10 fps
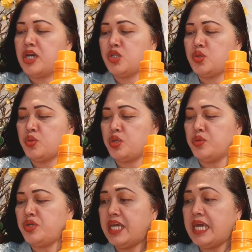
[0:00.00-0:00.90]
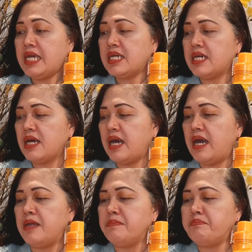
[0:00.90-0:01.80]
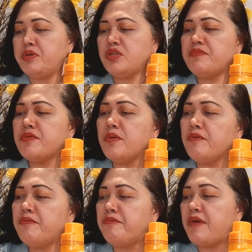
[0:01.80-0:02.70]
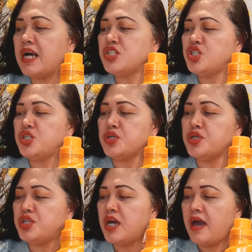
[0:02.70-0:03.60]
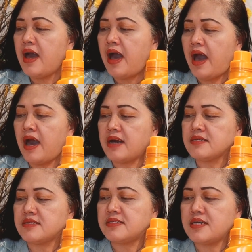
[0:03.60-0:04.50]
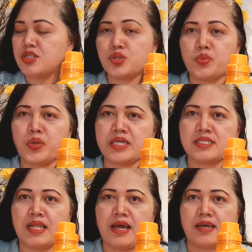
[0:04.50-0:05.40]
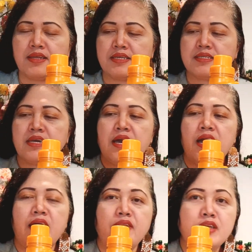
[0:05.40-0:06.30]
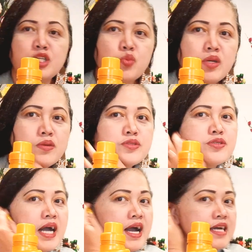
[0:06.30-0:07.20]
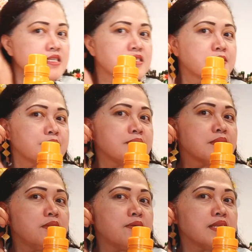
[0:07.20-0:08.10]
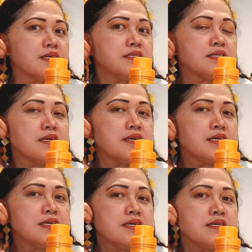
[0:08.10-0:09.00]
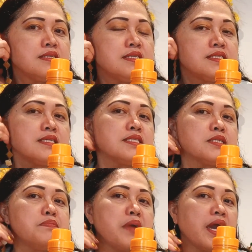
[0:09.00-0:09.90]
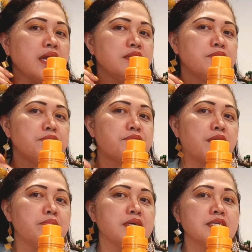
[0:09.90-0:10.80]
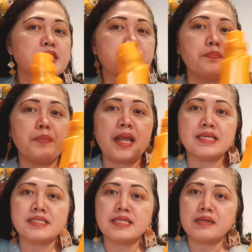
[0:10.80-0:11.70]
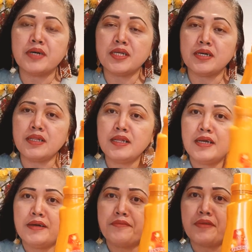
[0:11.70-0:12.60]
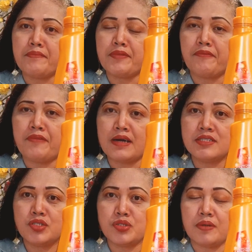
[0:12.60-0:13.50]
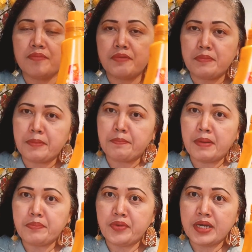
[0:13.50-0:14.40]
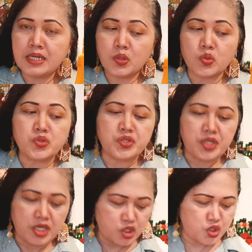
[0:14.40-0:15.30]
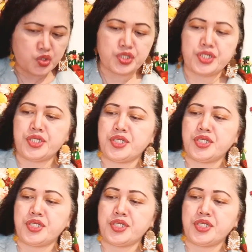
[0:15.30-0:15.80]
into unique and beautiful fashion accessories like this. And this one also, guys, look at this. This is made from this plastic bottle from the fabric conditioner.